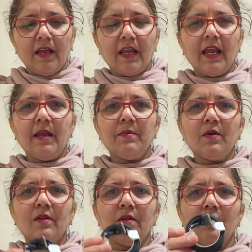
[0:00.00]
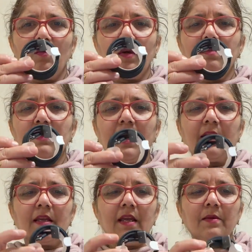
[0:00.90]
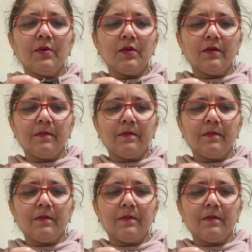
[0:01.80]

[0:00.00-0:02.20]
cable, one black cable.